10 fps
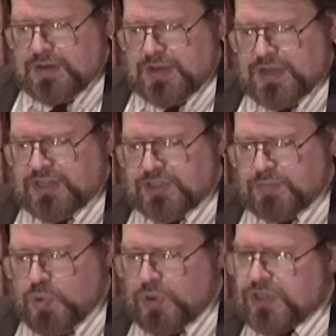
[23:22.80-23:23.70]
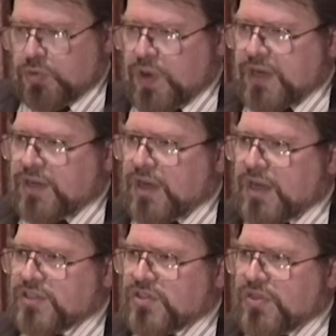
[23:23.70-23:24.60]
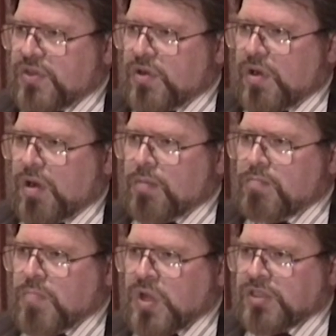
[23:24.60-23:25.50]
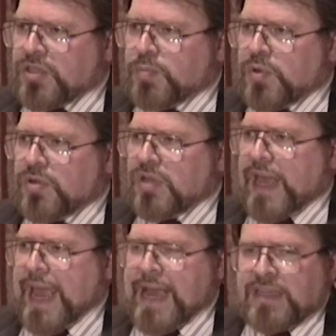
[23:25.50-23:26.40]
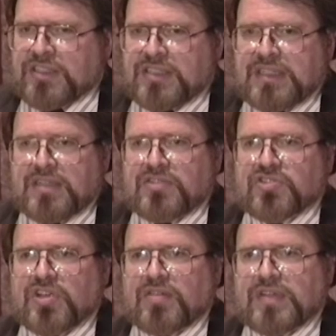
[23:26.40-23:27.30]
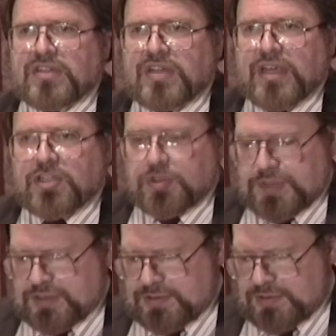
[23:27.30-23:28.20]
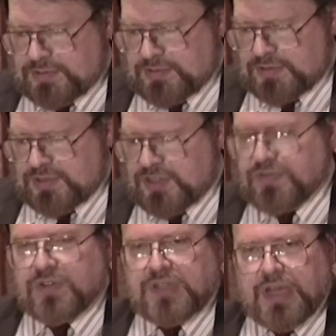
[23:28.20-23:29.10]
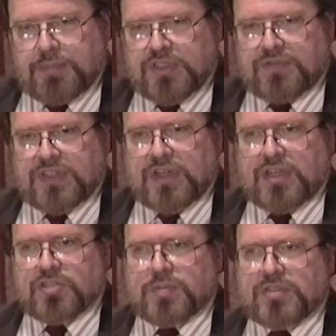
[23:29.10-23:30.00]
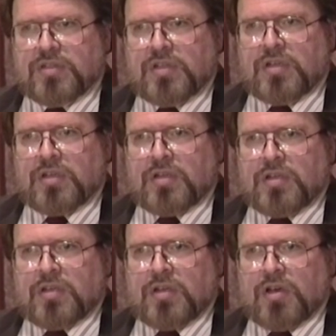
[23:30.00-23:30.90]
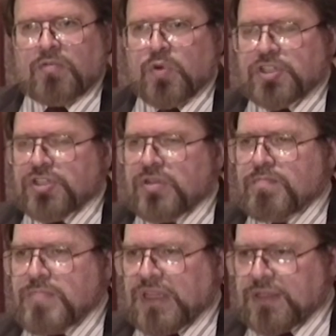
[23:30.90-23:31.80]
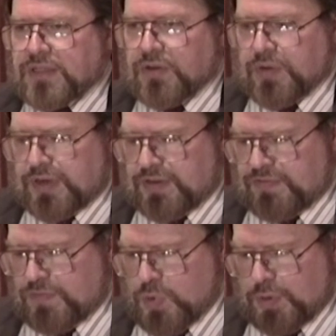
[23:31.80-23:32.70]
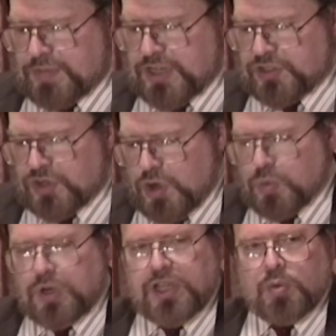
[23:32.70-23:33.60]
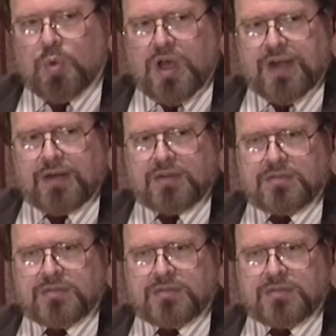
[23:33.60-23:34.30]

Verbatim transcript: it is important to recognize that there are multiple axes of engagement, different types of engagement, of which the military form is only one.